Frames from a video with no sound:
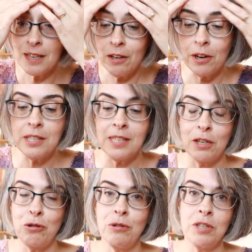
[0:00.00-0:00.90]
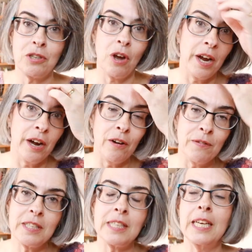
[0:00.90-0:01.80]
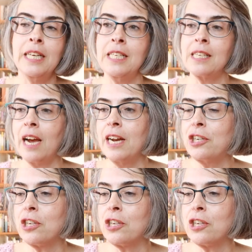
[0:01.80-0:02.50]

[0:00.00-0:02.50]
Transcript: a lot of sexual desire, obviously, in his age.